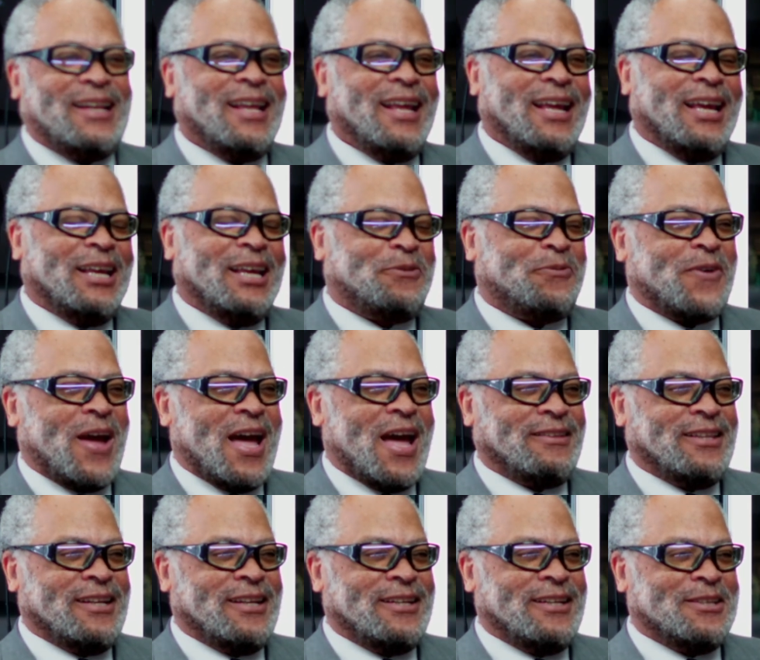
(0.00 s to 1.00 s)
is
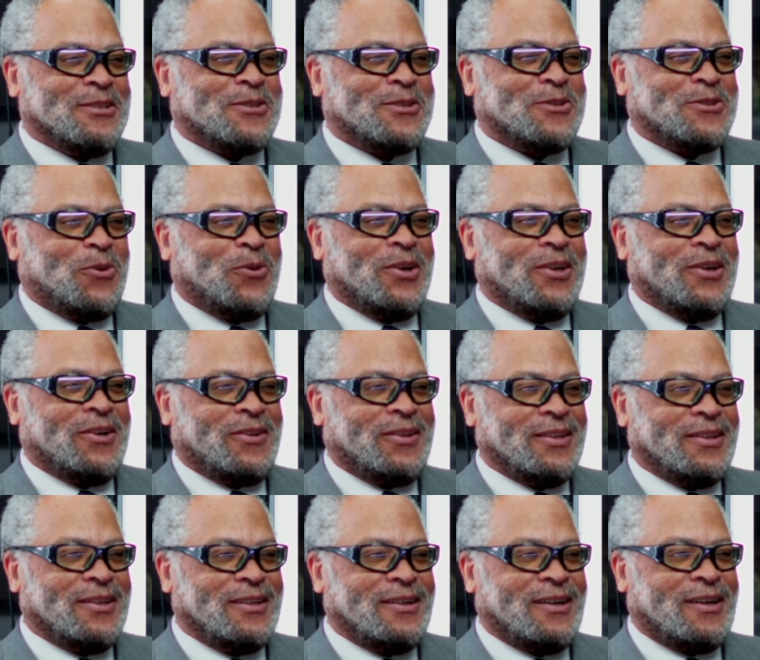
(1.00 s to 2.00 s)
found in the soil
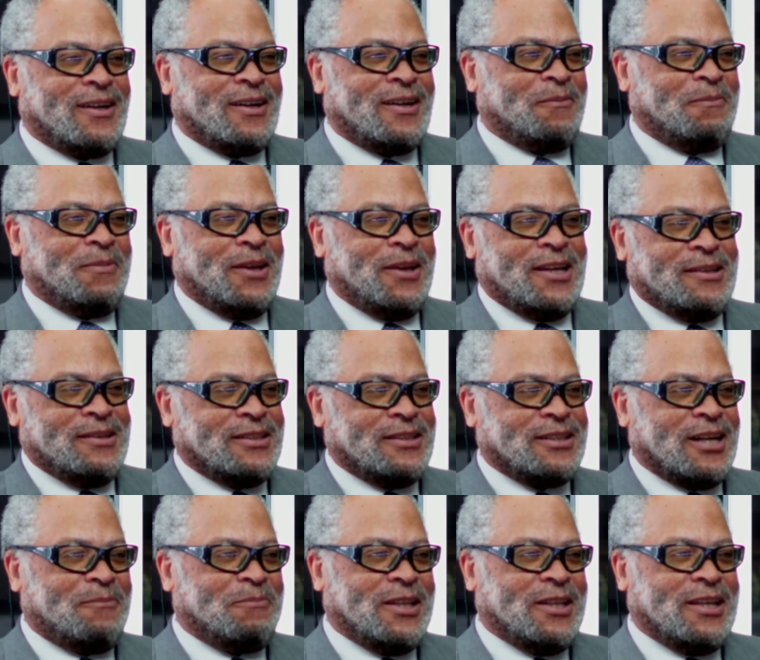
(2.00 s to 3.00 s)
in
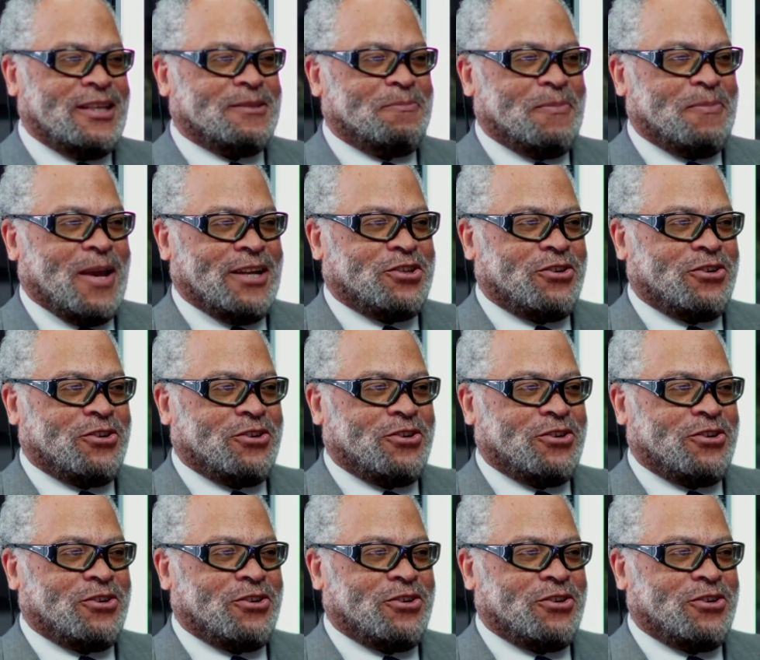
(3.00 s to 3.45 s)
these major